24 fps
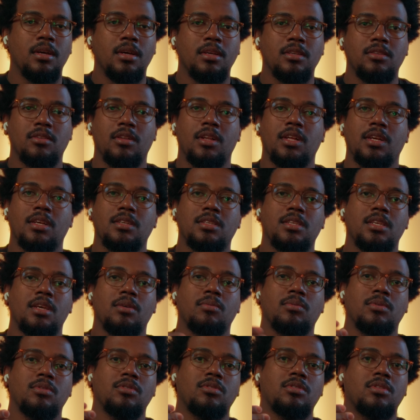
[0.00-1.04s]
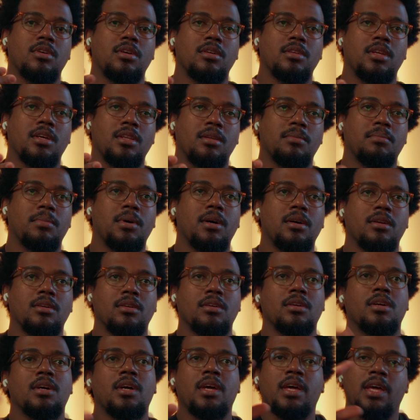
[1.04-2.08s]
So like I said, when you're staring at the
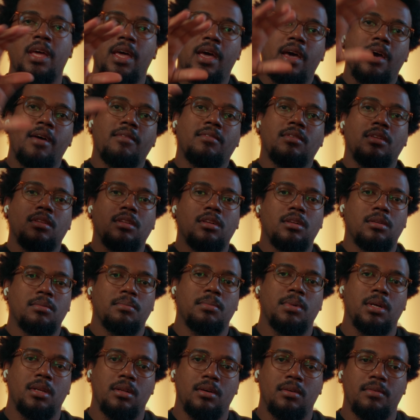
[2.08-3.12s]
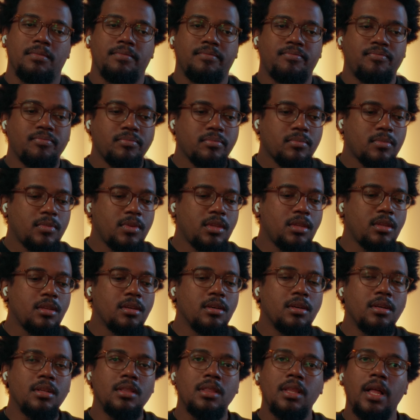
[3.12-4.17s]
monitor, having a little bit of
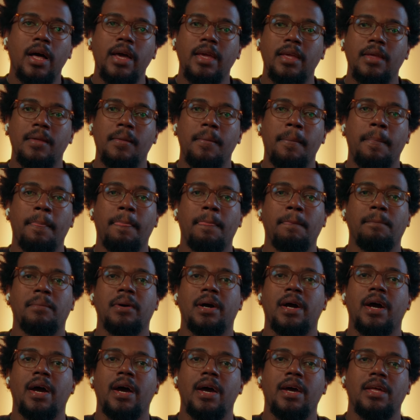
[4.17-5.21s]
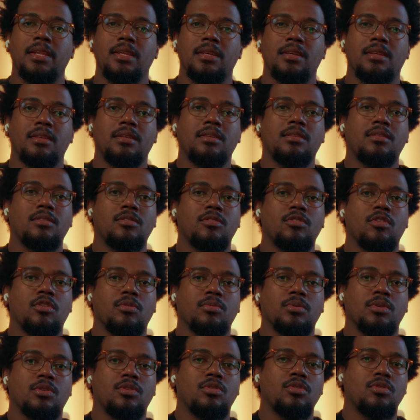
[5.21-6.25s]
light behind it, you know,
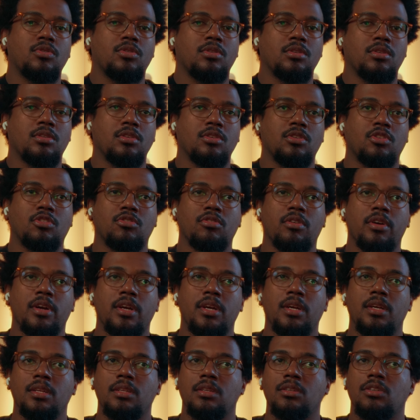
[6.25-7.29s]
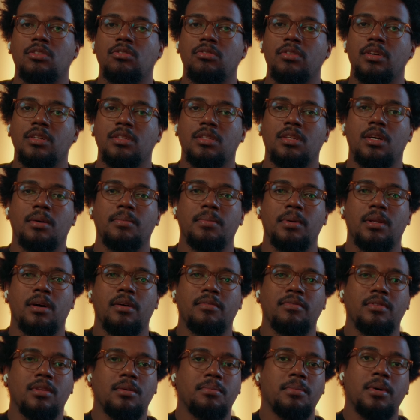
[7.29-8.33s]
reduces the strain and stress coming off of the